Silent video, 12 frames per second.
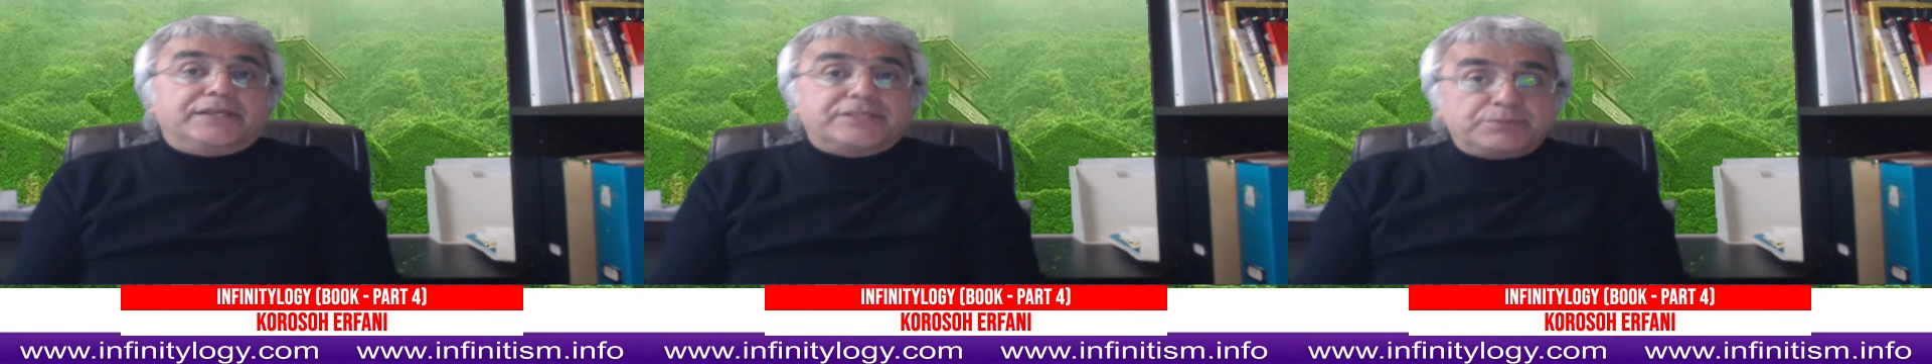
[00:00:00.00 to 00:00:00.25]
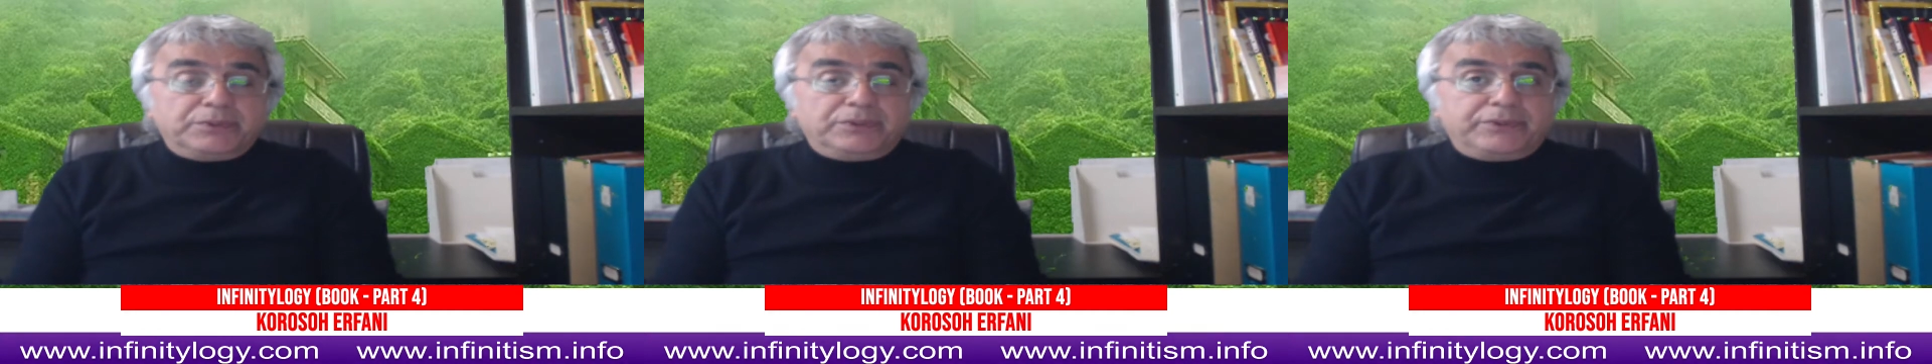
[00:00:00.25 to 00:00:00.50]

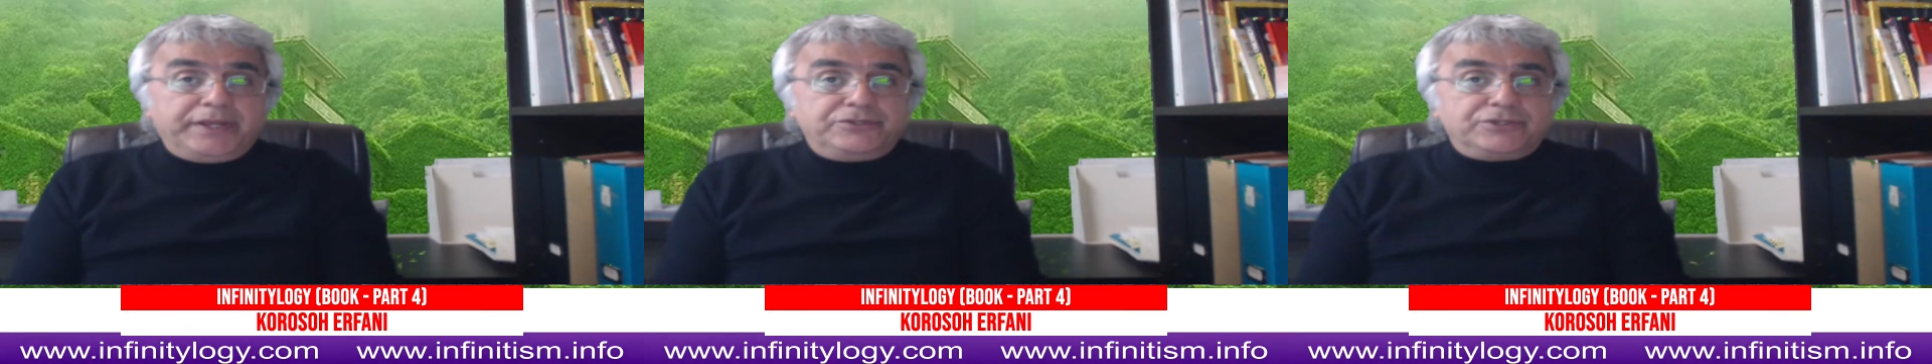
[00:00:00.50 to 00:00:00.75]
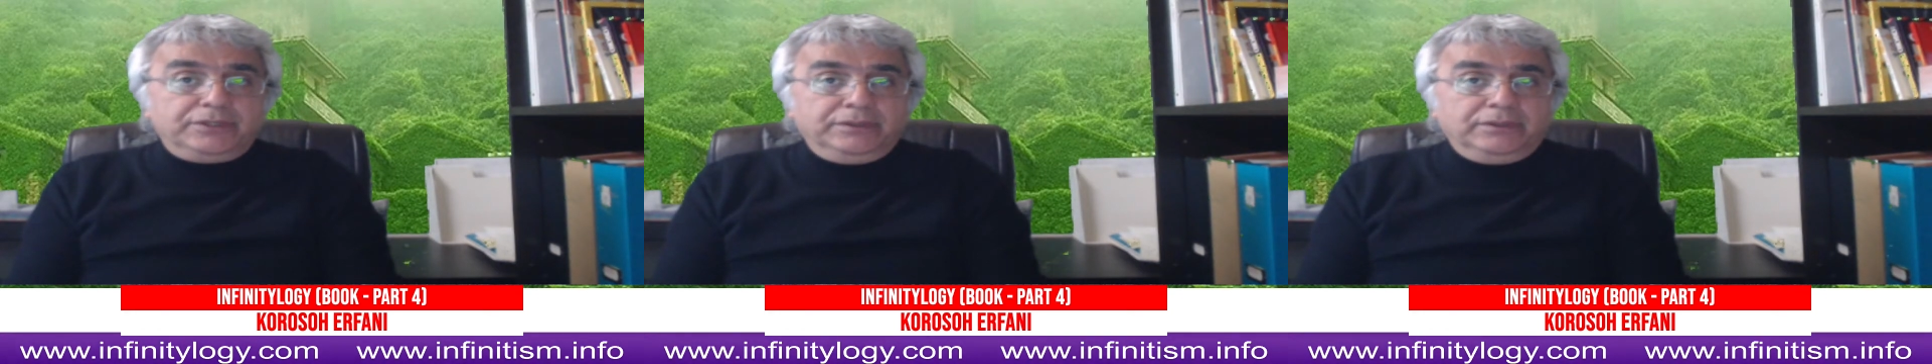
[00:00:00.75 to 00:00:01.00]

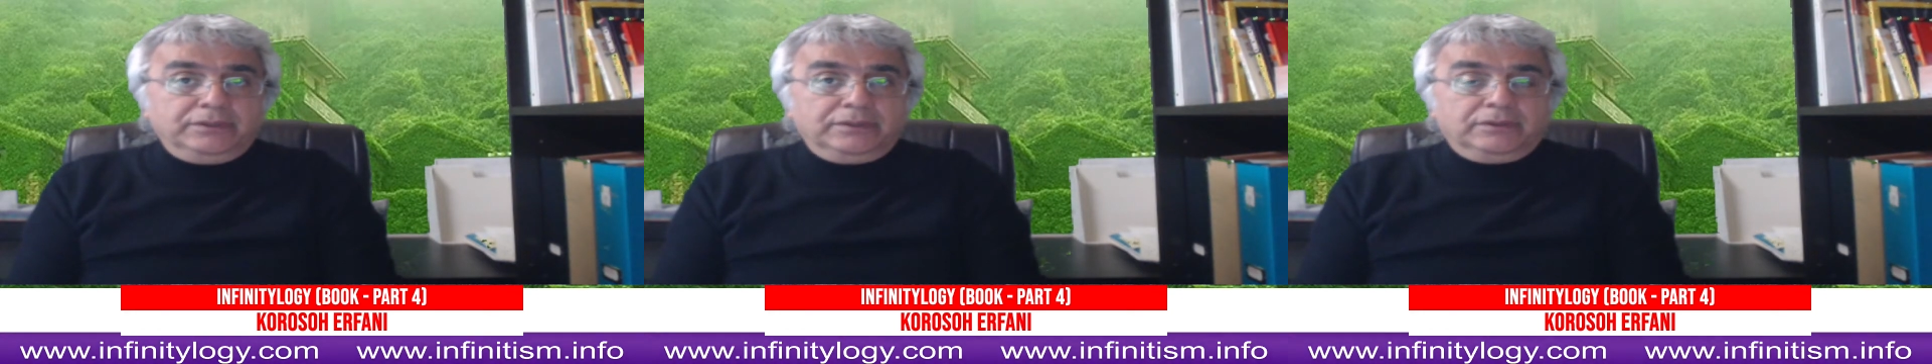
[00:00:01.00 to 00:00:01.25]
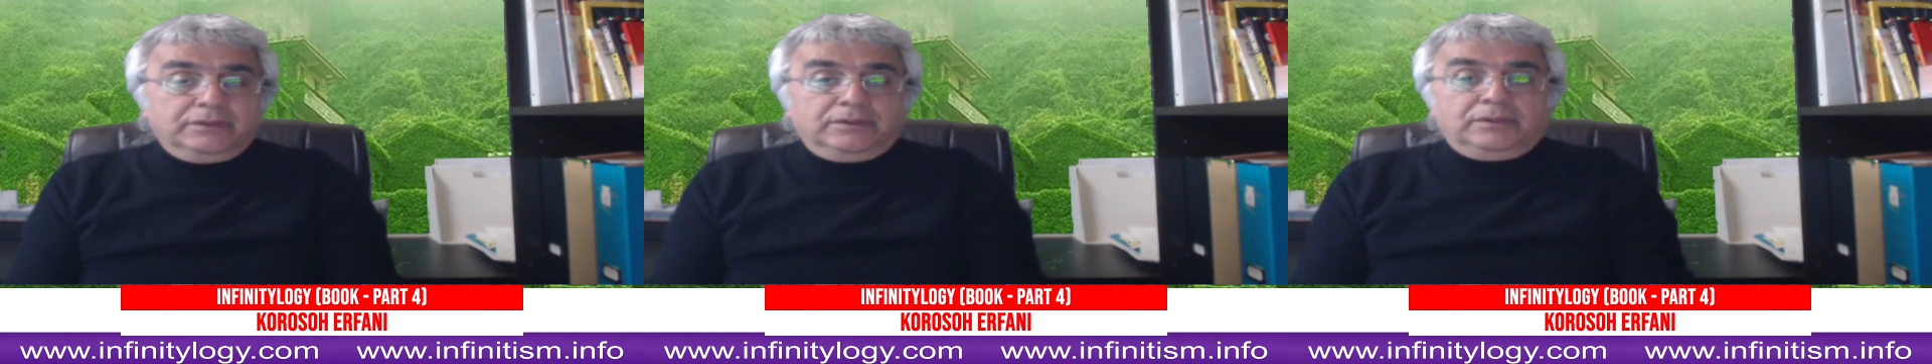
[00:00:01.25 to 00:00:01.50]
exploration
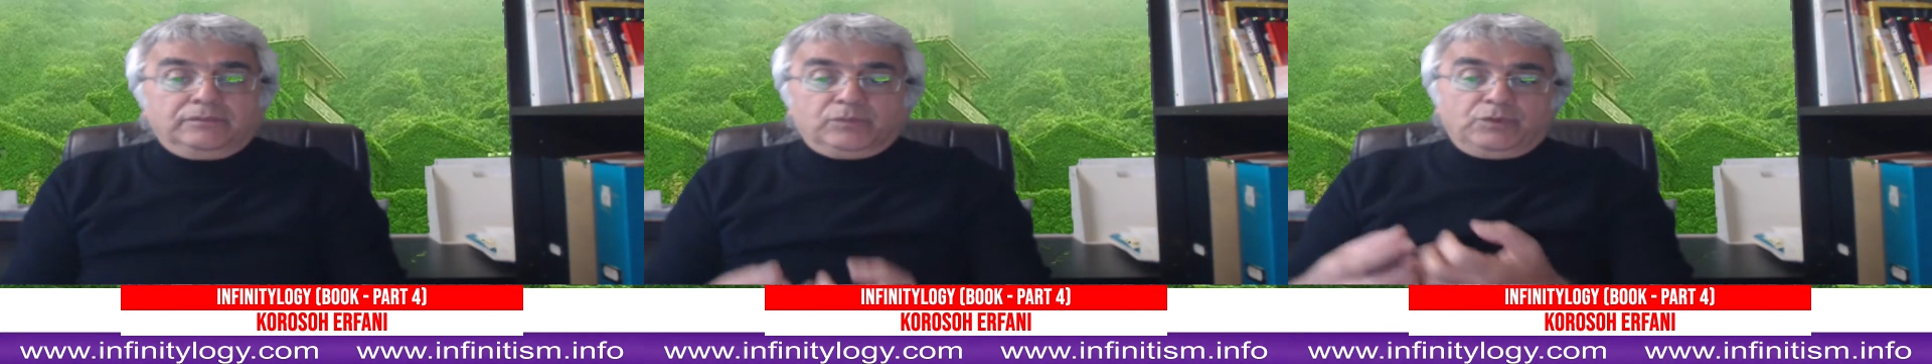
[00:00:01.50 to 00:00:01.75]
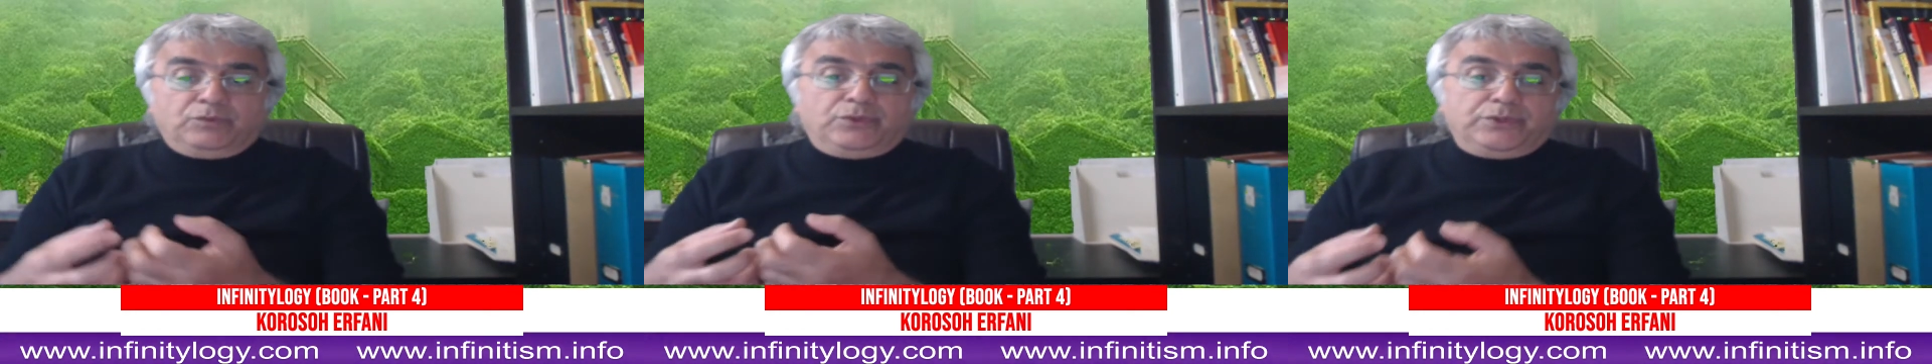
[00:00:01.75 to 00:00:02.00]

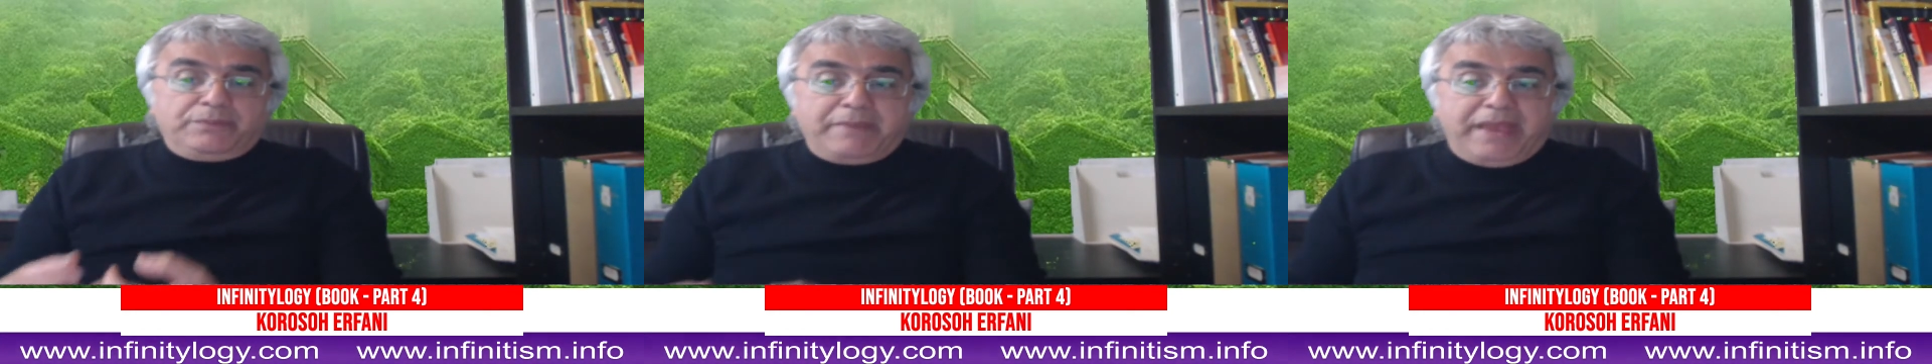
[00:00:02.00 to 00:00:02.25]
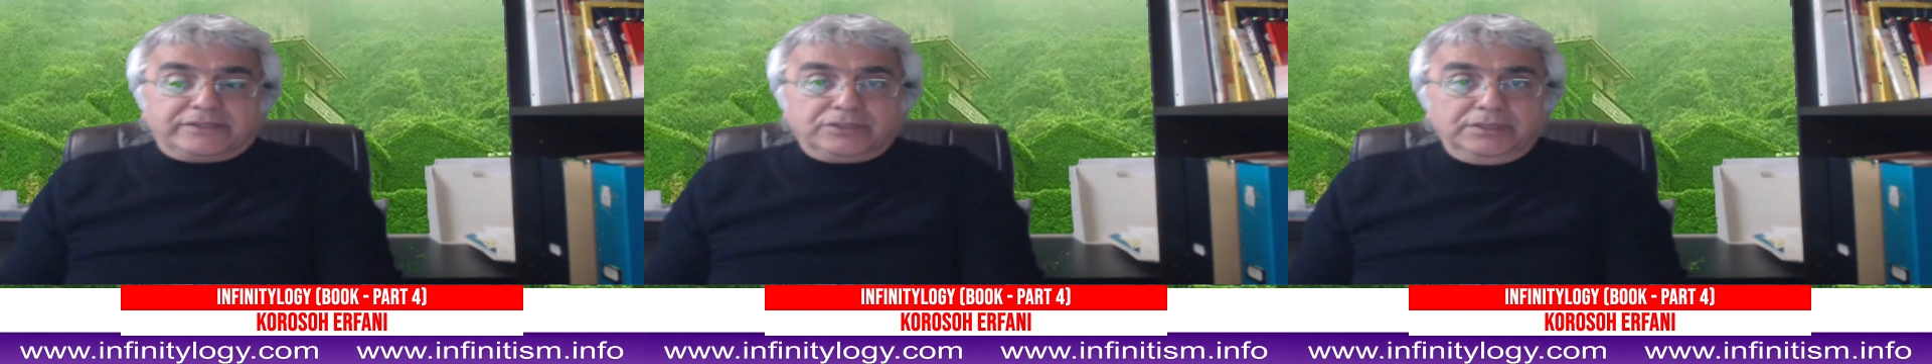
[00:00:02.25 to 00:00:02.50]
for the
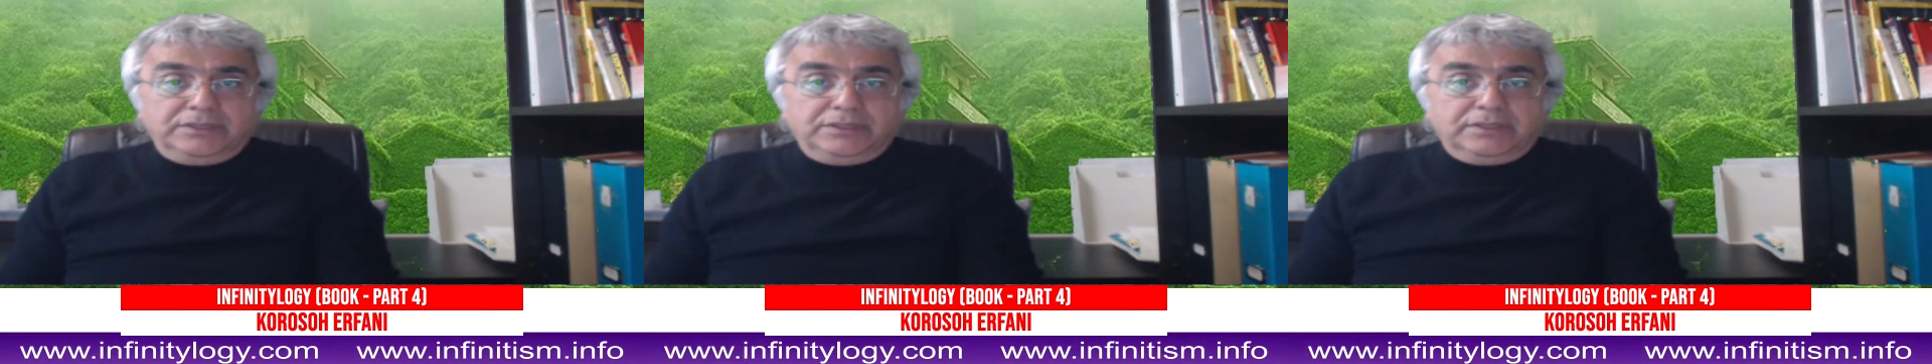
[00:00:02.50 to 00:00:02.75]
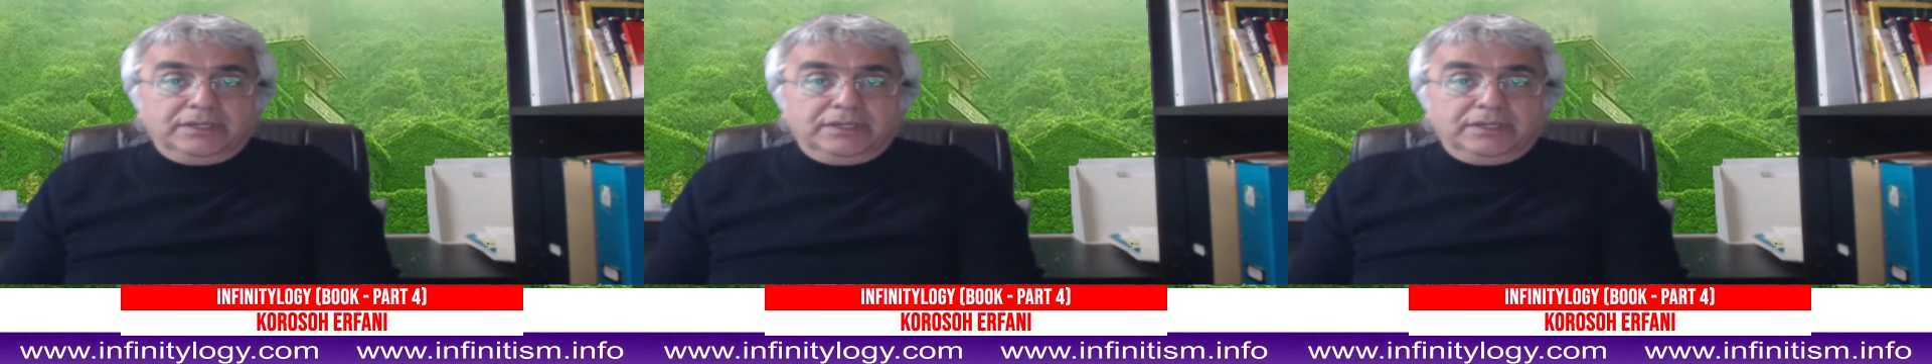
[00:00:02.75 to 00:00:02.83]
matter